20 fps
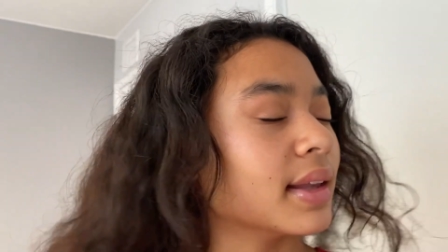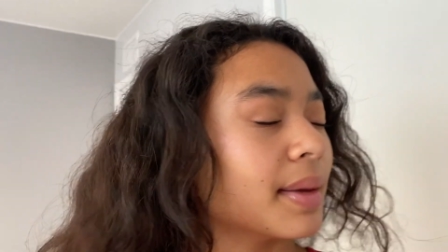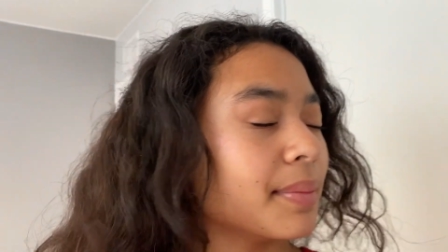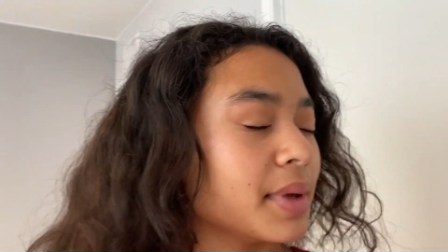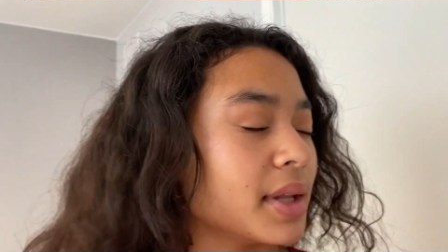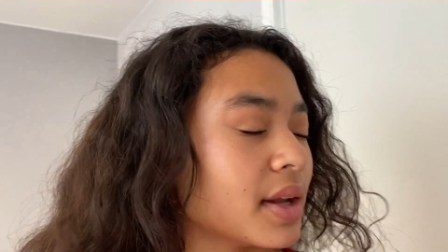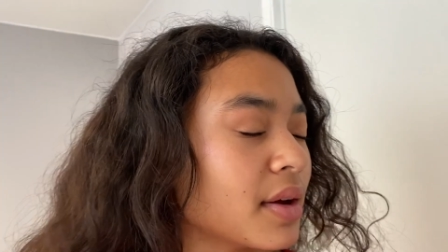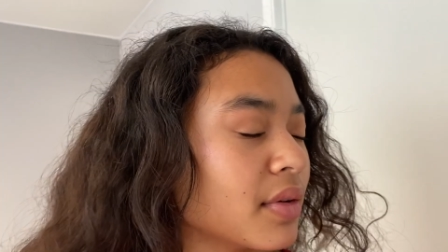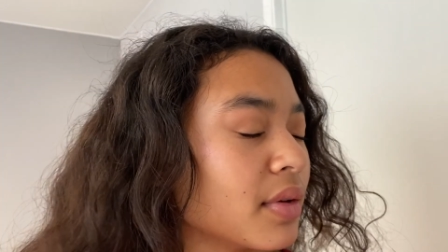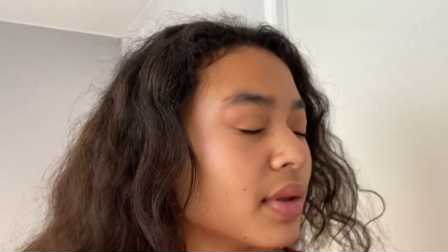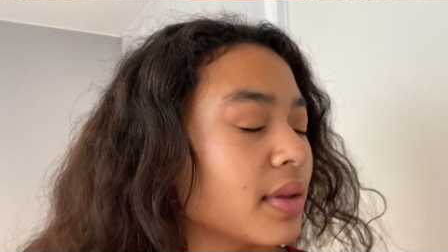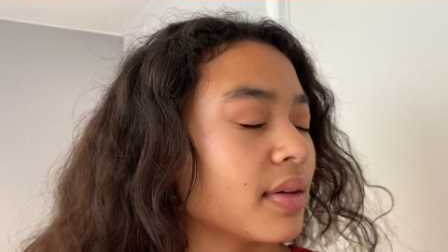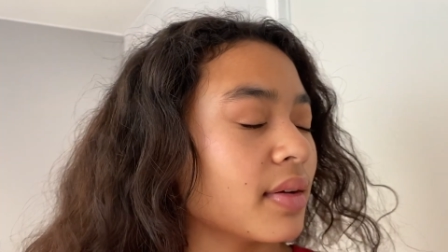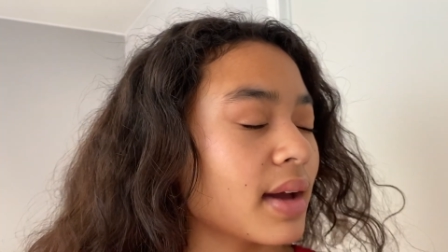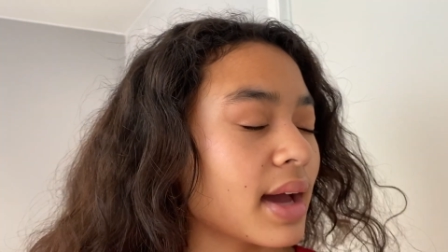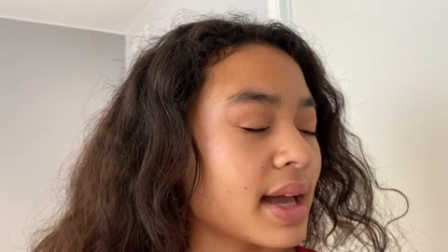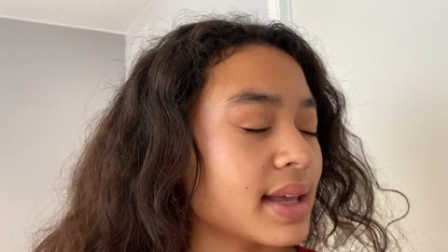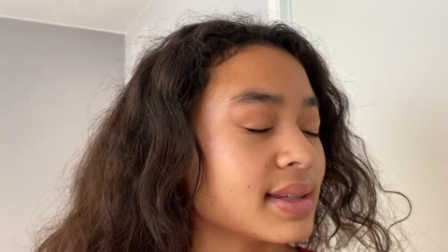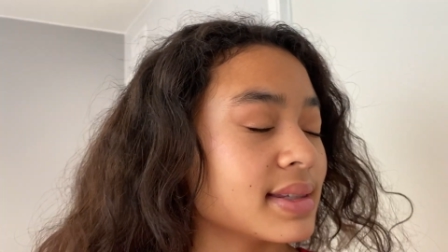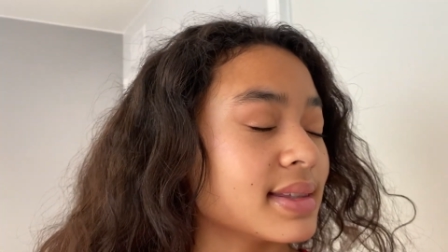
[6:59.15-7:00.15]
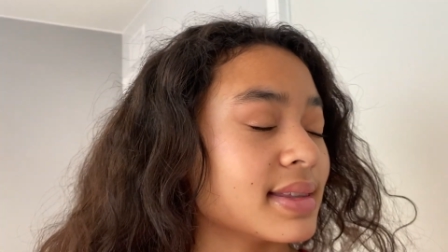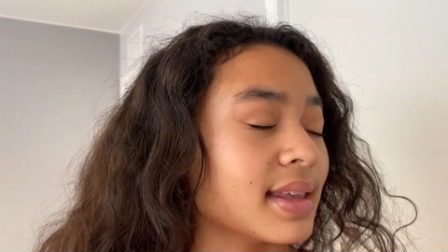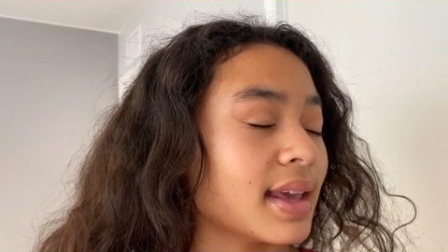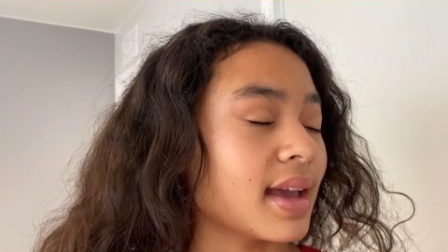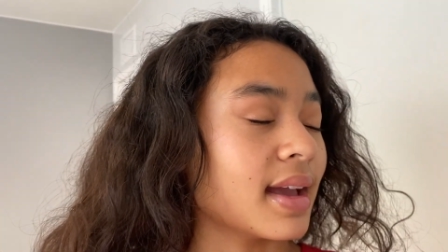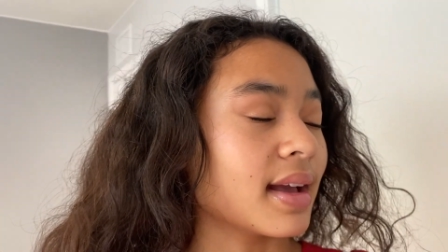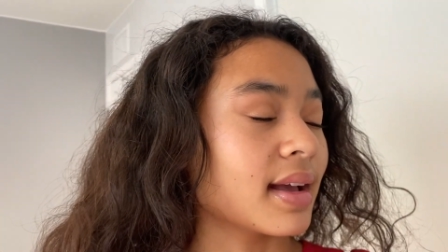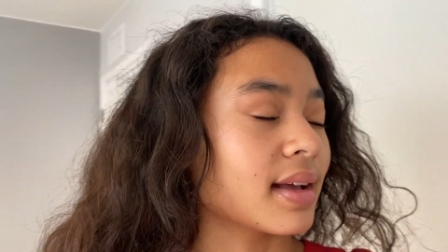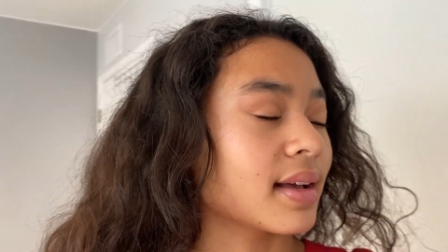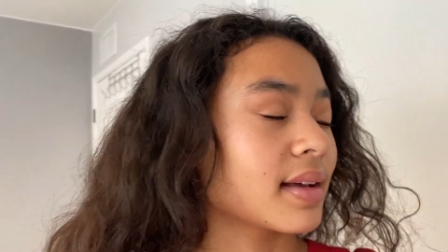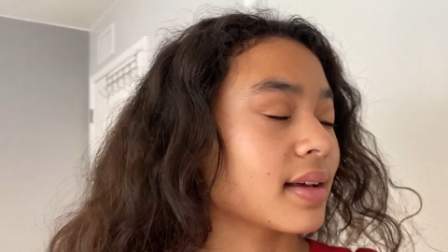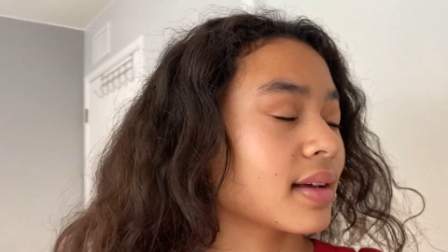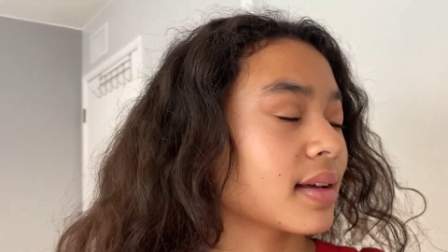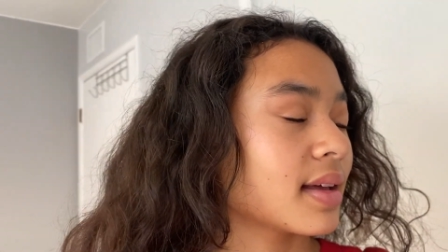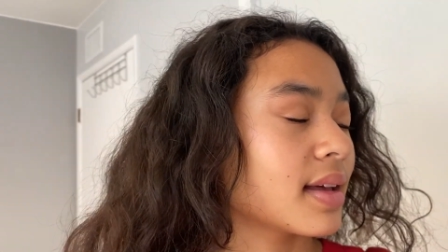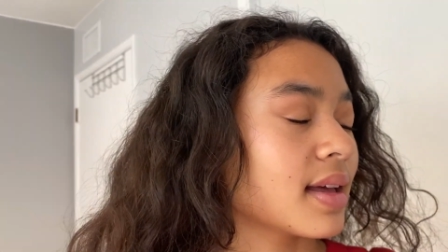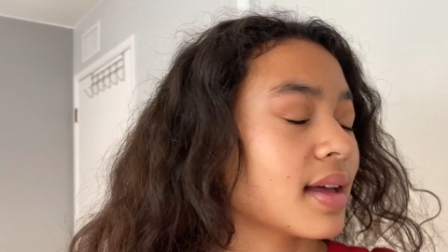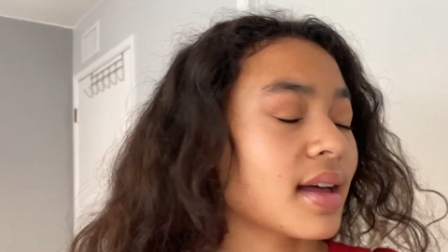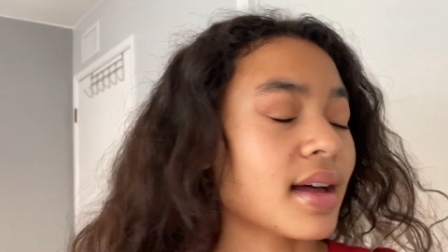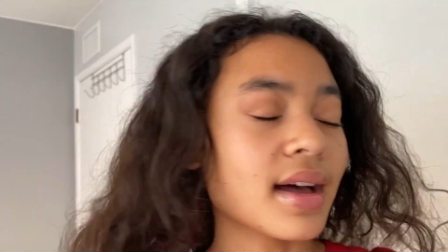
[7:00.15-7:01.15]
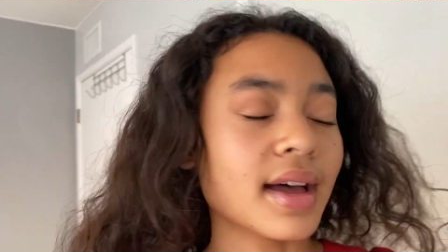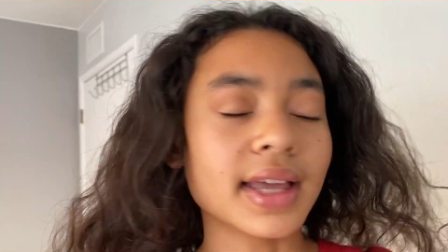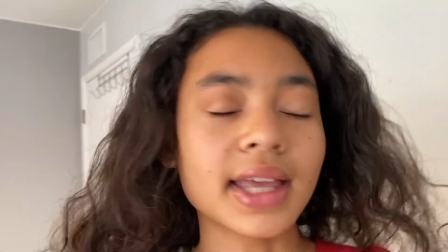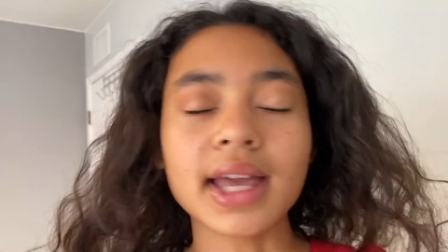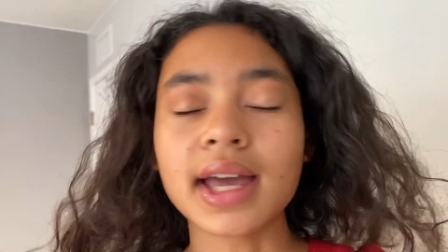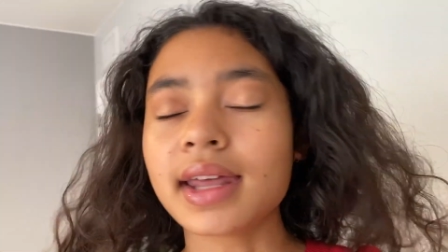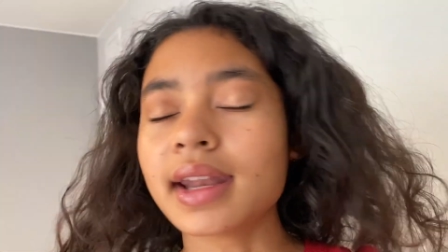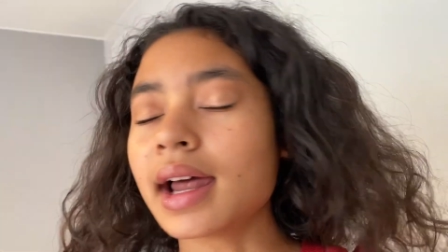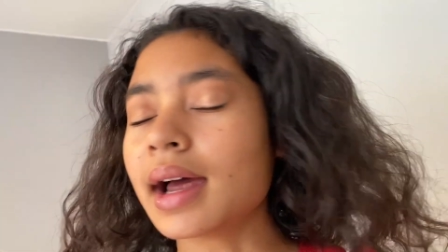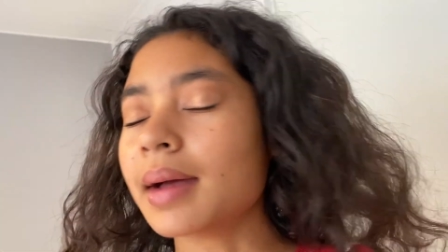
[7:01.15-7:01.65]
Let me know what you guys think. Again,